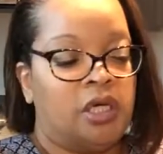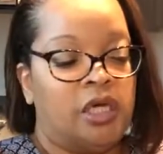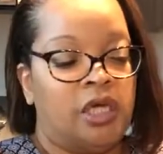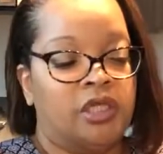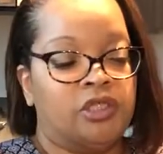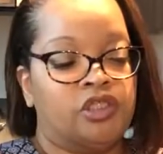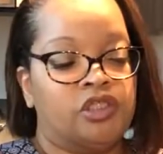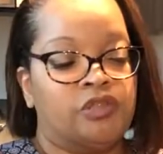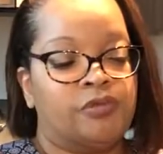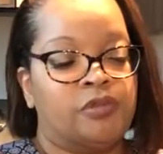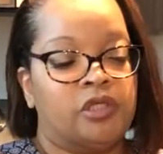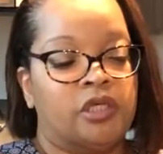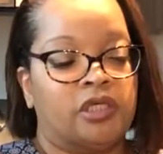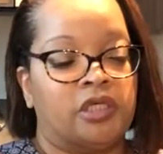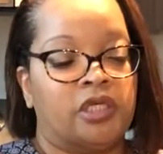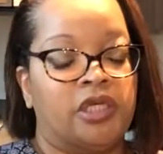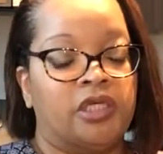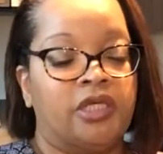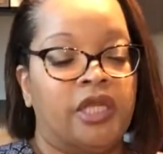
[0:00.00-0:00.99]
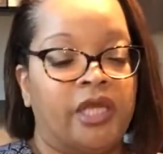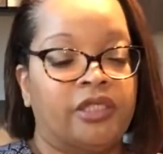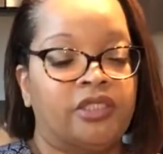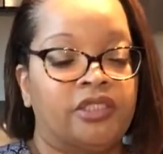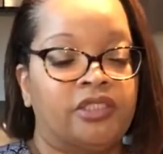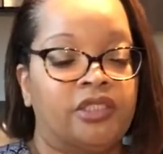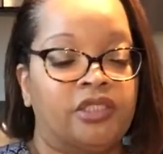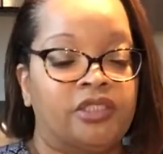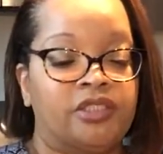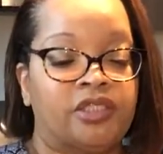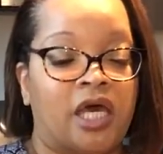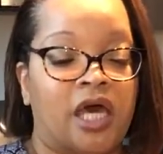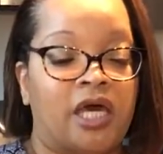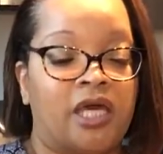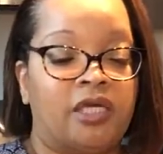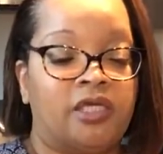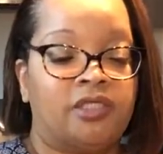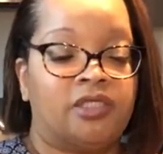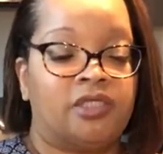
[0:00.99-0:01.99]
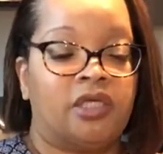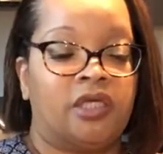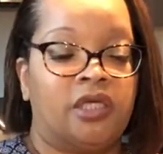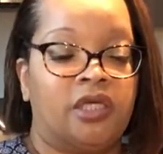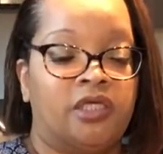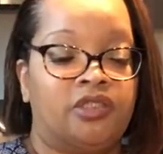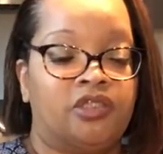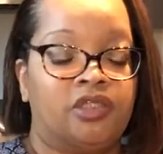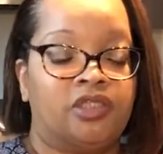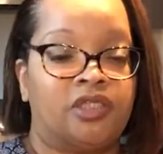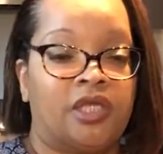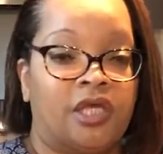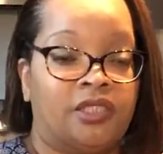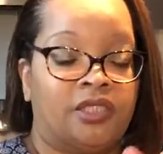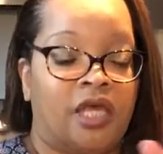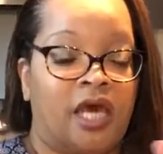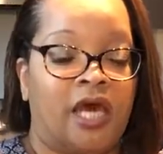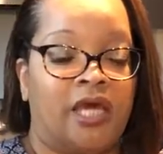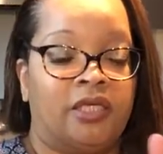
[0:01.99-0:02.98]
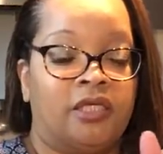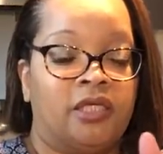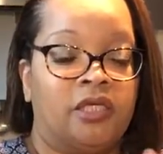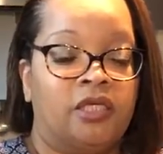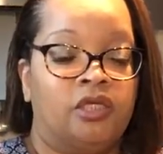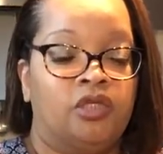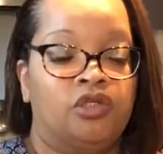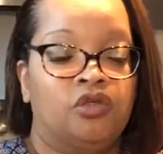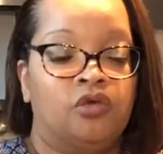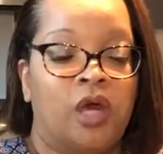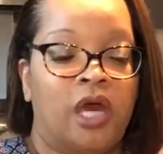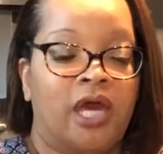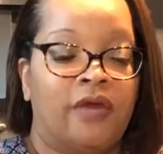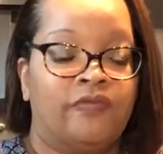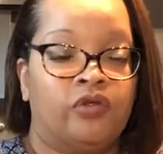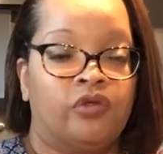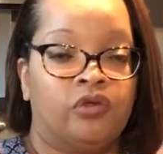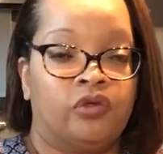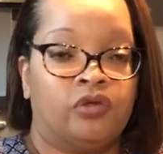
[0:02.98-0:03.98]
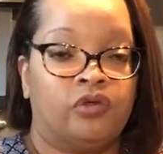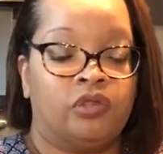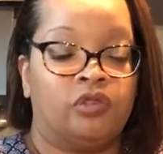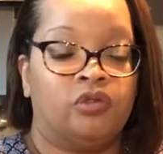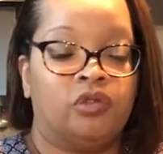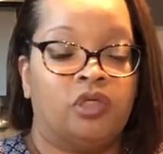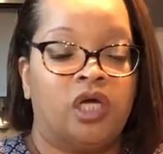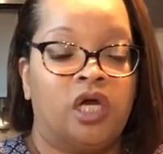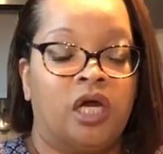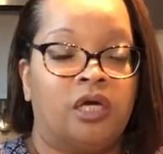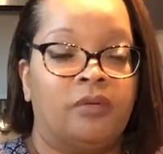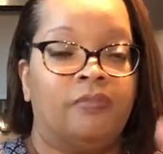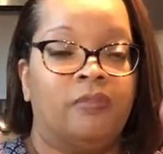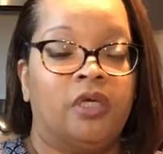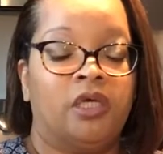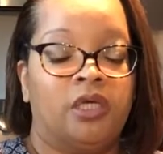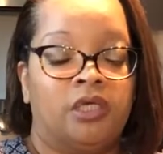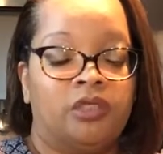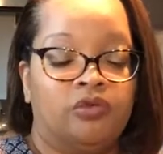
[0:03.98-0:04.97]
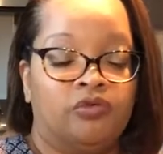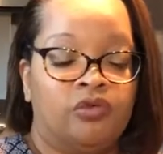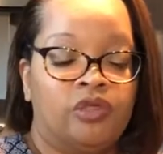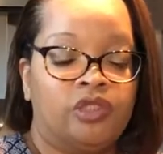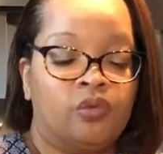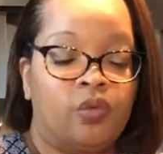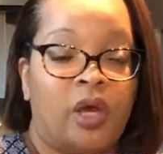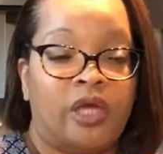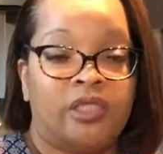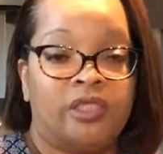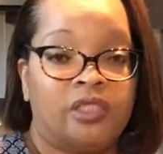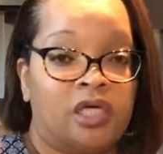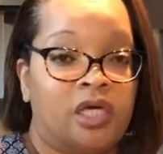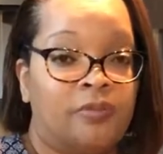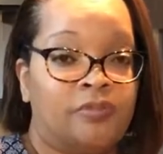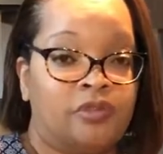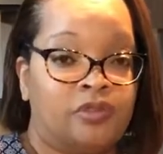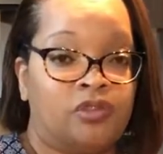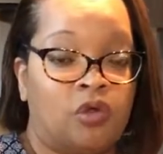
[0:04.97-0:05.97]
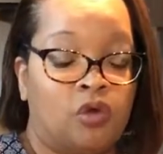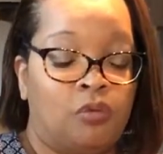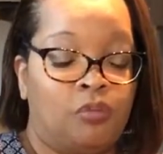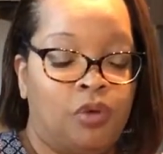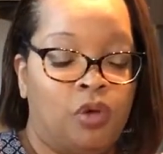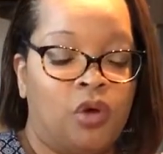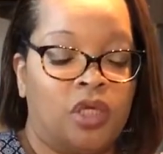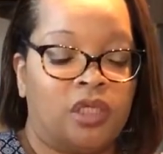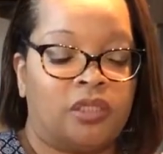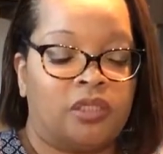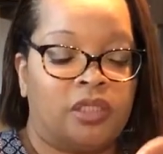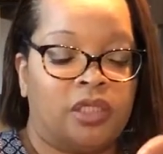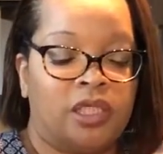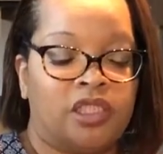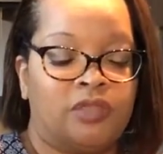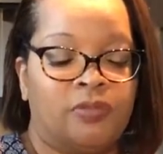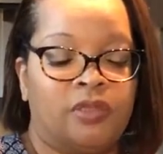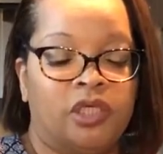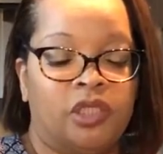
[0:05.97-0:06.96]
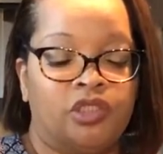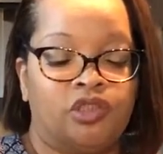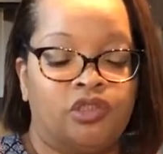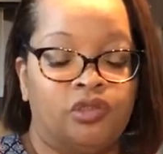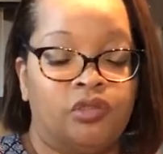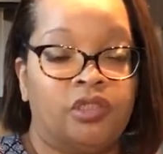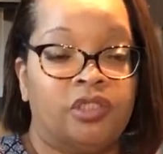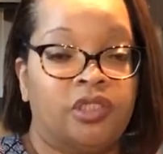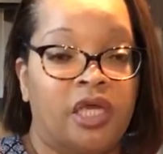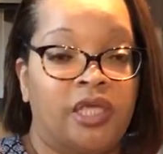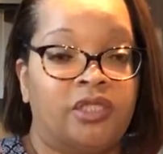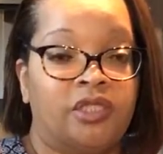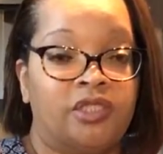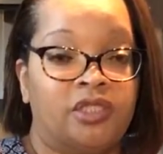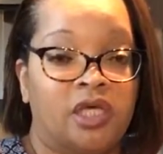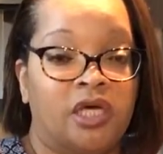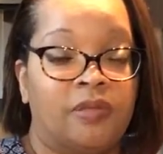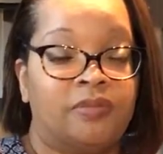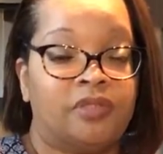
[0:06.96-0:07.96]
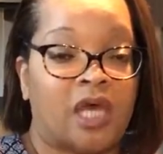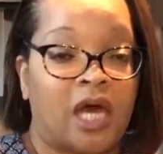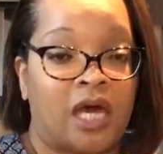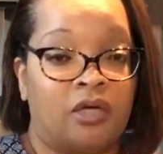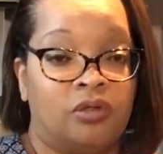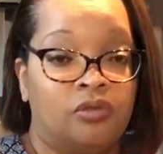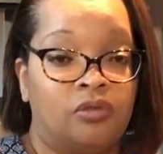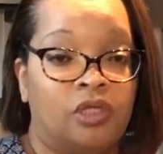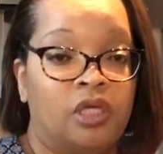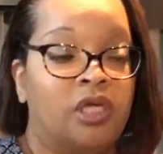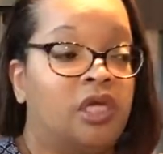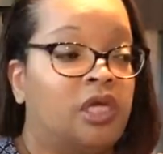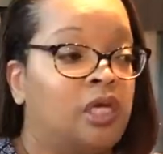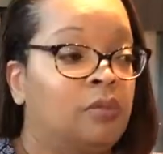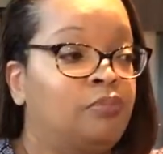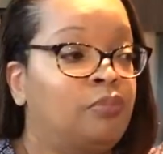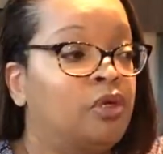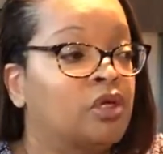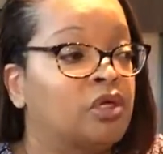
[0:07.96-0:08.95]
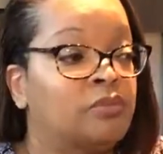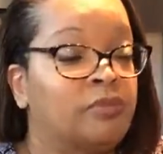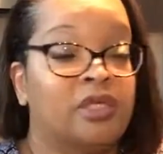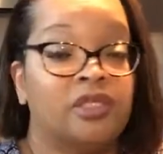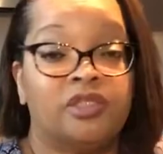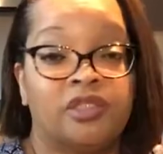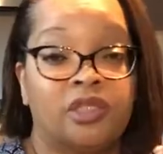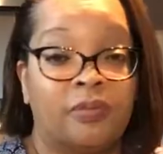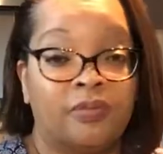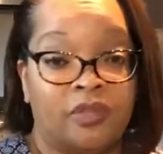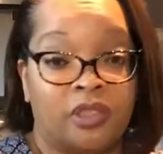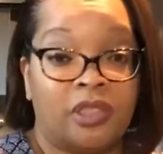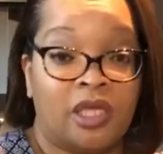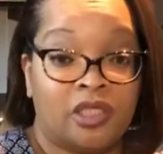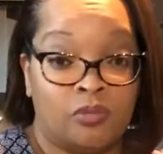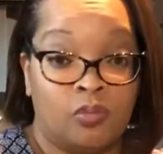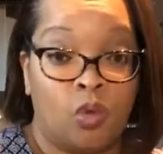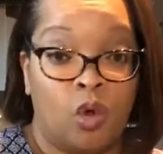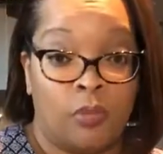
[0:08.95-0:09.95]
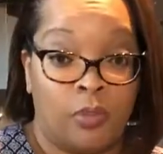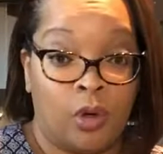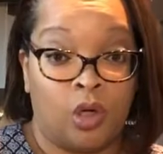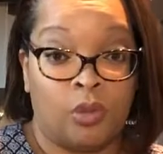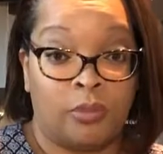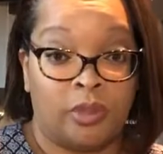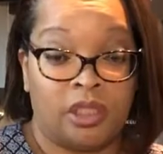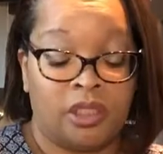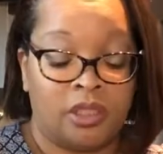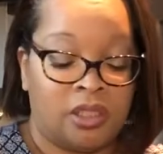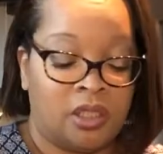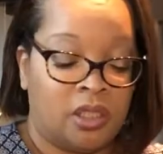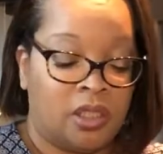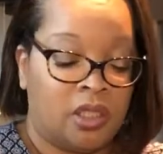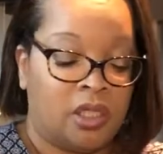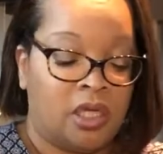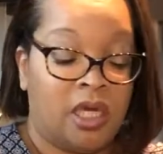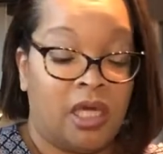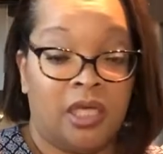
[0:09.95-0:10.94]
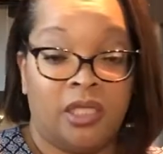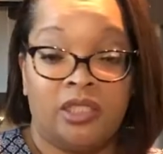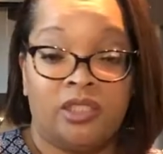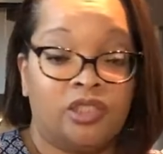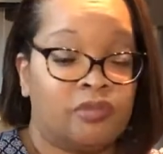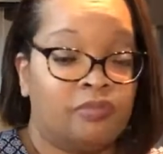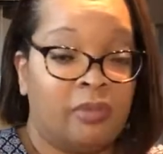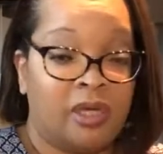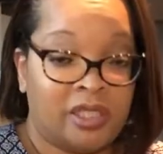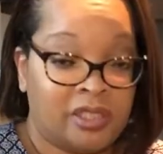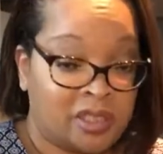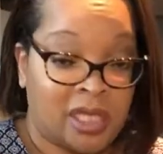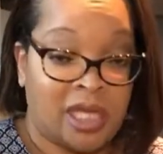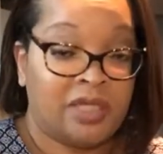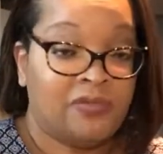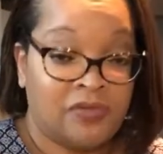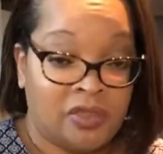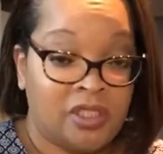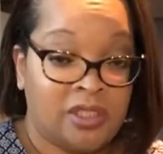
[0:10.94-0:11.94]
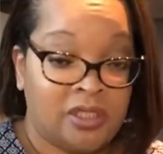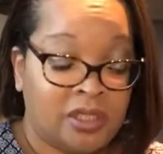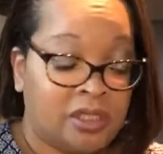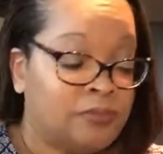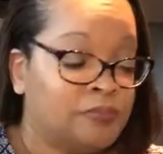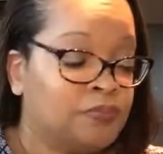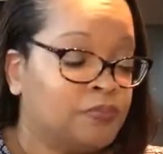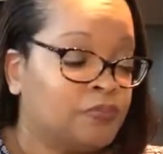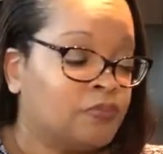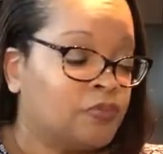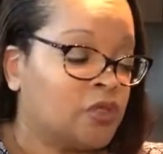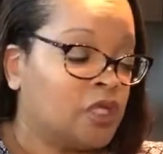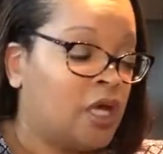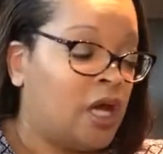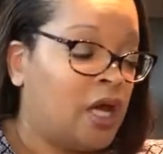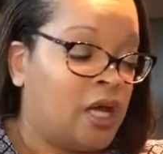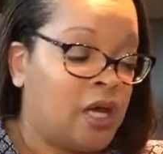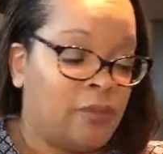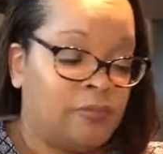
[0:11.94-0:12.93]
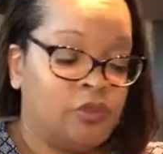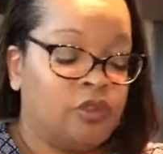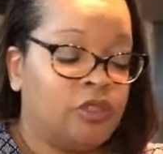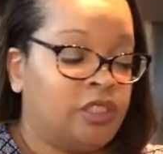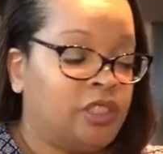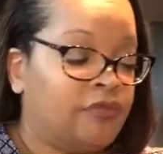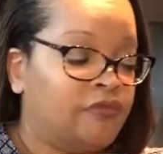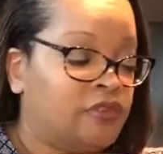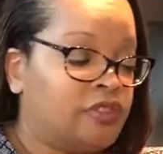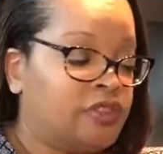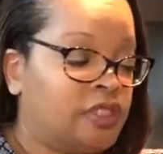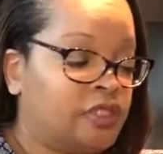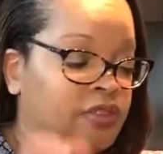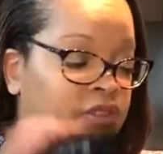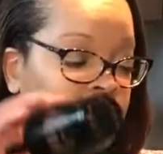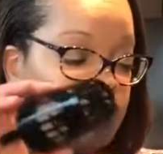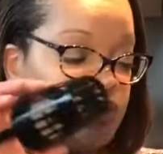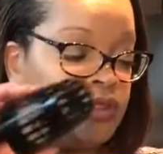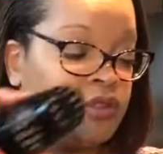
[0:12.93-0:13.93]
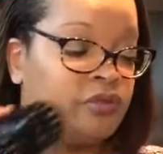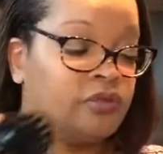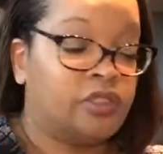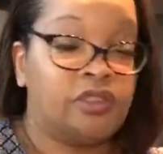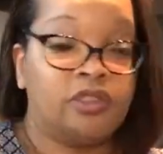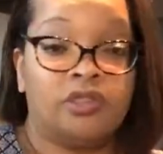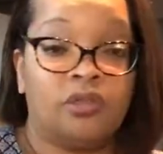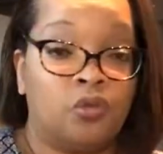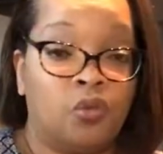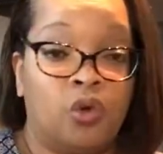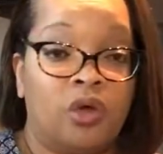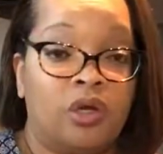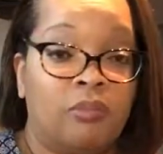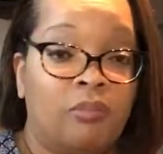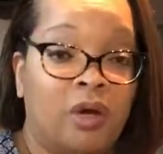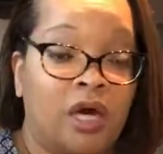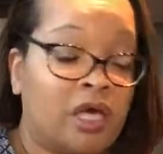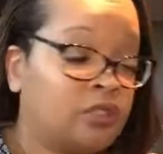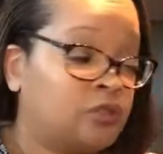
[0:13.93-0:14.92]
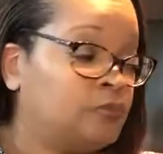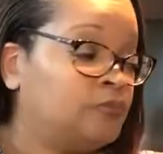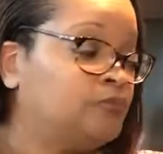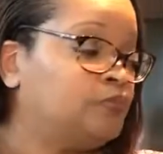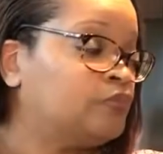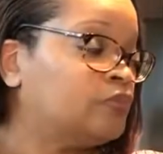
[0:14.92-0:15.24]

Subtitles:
and just connect it to the sides, and just like that you have your little cup. The reason why these cups are so important is because you can take these cups out and put them in something that's more permanent, and it just makes life easy. You can even sit there. This is a water bottle.